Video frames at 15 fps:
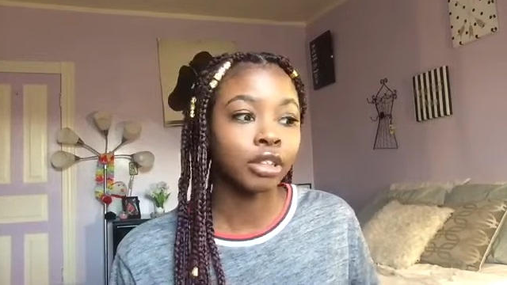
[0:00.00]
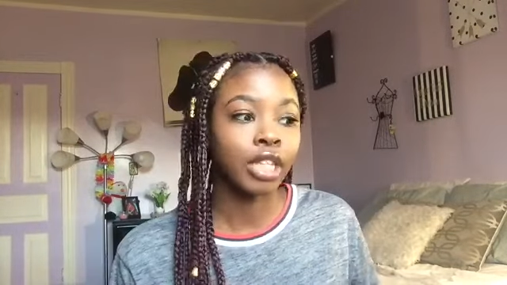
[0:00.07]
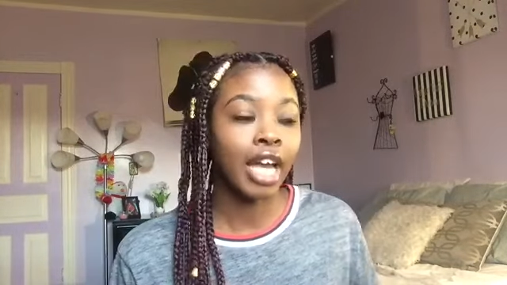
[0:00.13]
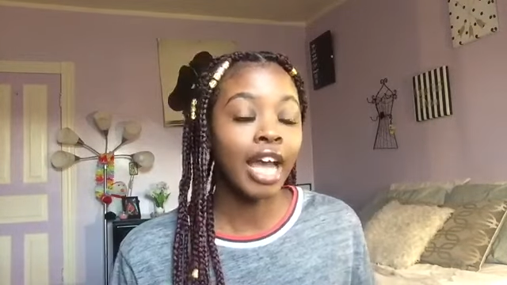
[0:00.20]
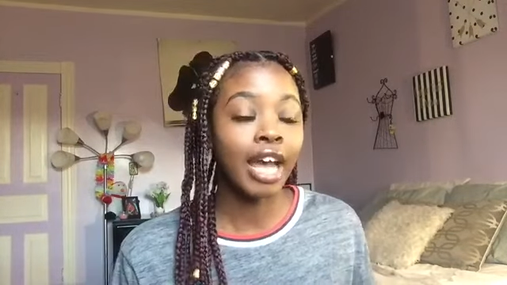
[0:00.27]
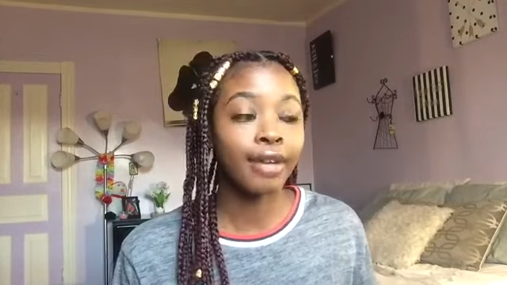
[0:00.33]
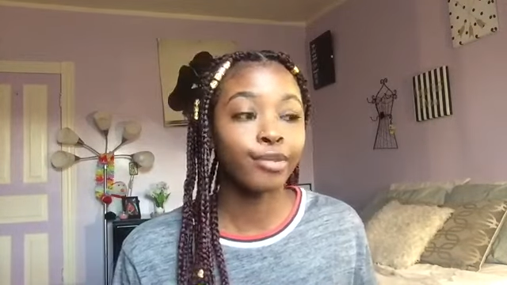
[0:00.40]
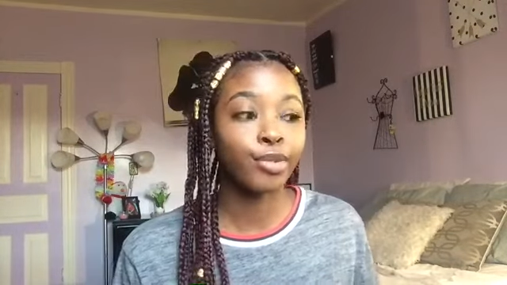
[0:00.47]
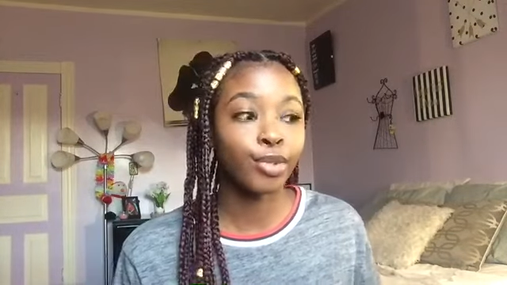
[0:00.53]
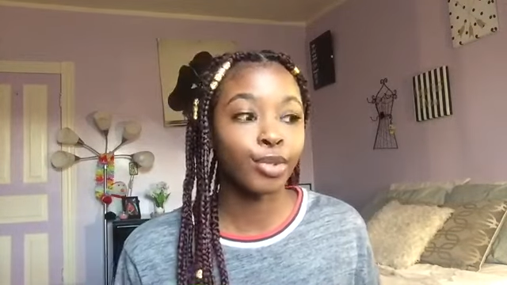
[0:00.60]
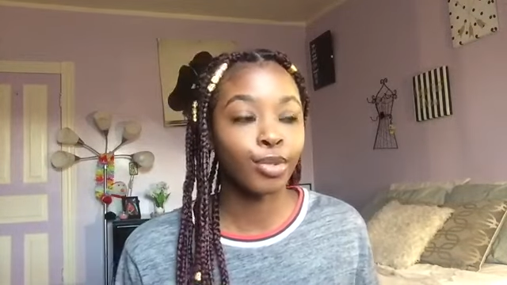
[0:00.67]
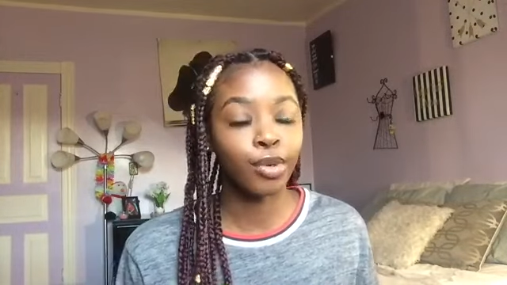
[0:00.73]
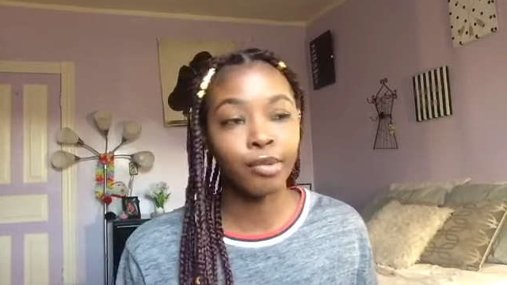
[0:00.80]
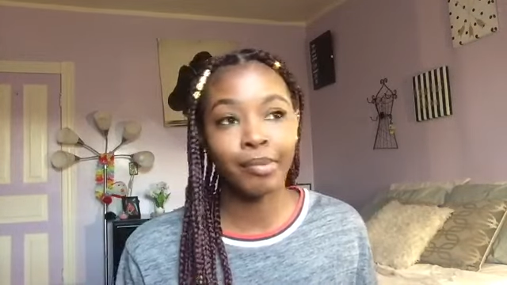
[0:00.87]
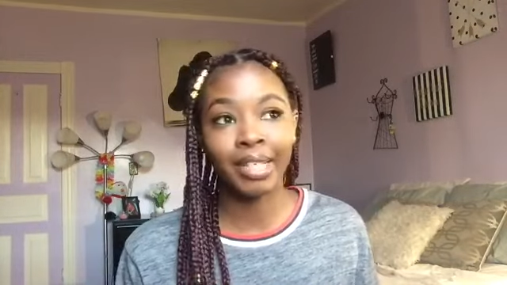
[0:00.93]
have
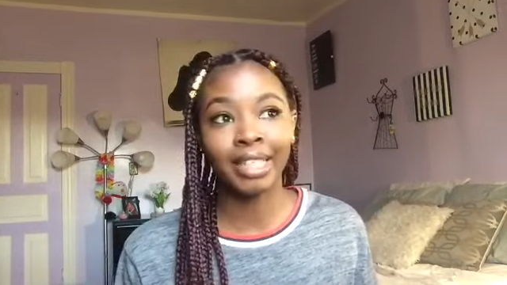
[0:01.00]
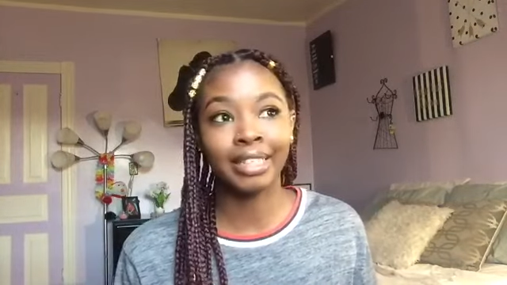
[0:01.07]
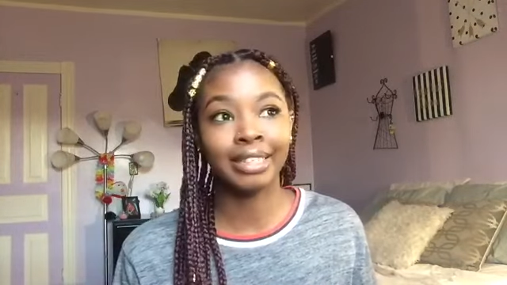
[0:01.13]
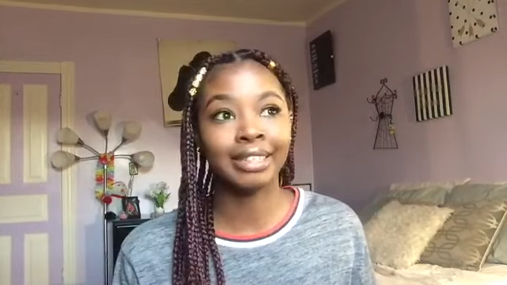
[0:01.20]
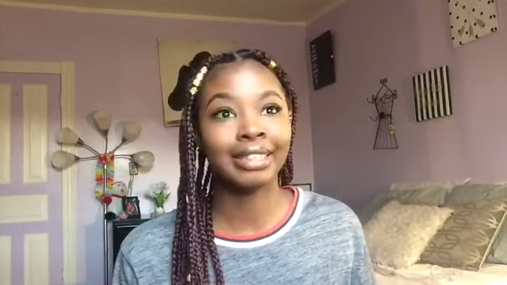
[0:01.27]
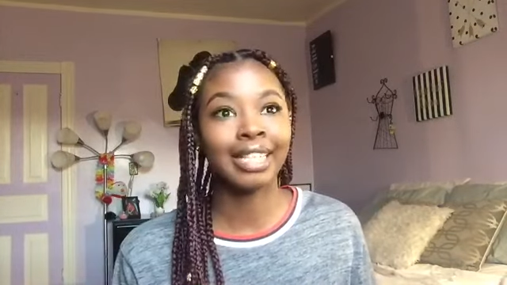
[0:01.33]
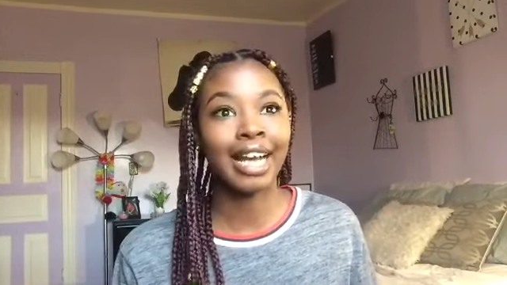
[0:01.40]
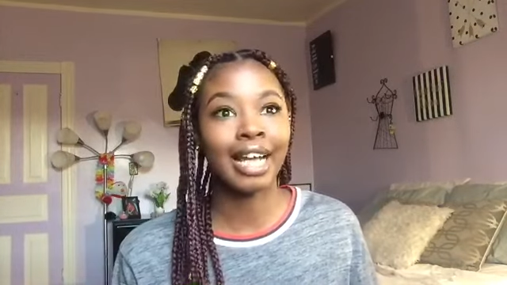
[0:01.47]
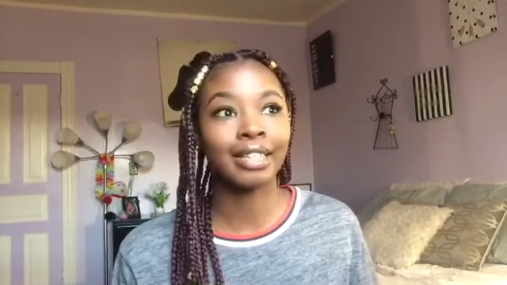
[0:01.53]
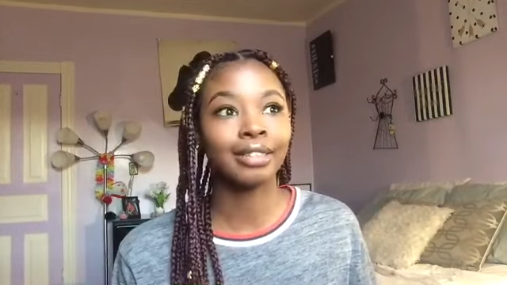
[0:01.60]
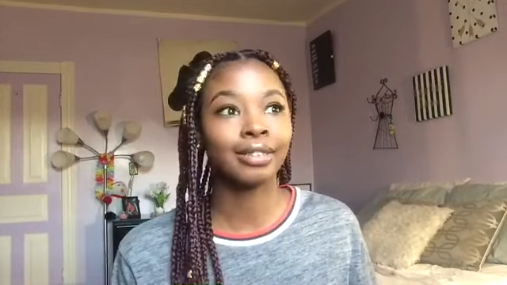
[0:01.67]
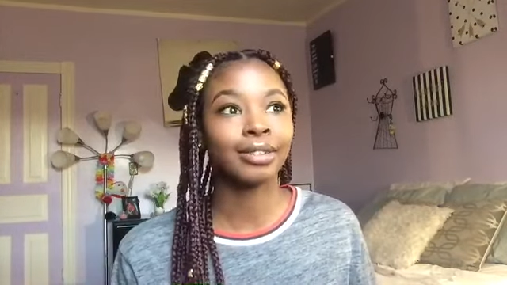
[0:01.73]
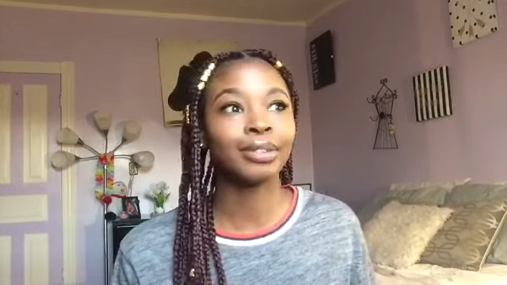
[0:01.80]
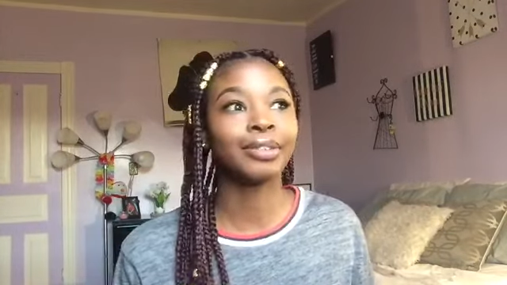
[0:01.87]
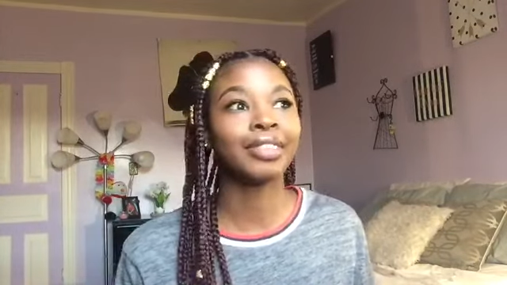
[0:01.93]
so many. I
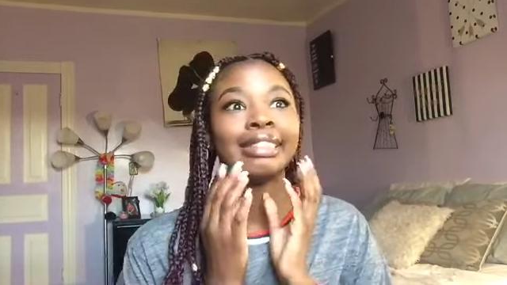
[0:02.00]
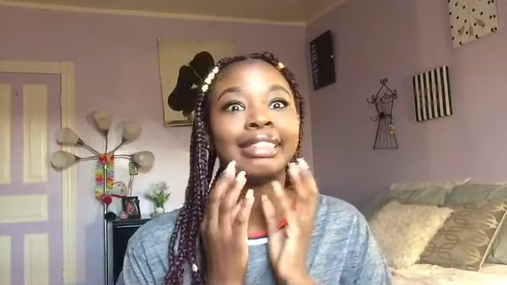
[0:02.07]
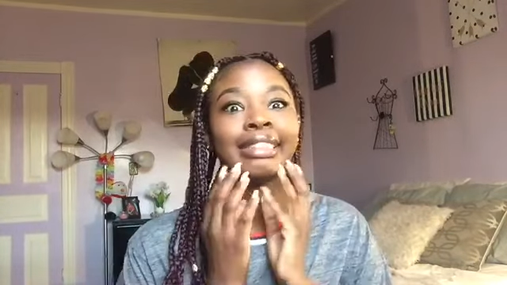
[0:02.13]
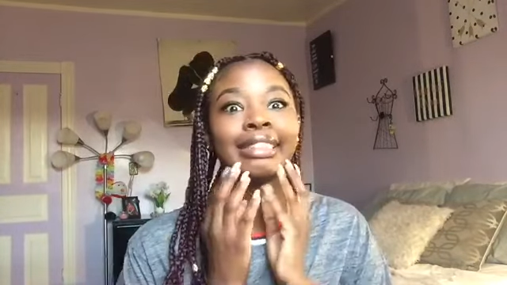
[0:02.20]
don't know.